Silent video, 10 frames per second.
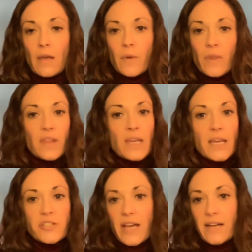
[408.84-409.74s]
With
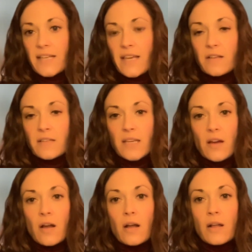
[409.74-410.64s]
each exhale,
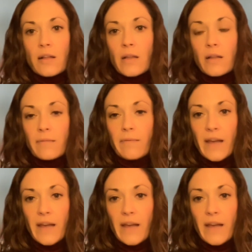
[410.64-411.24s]
see all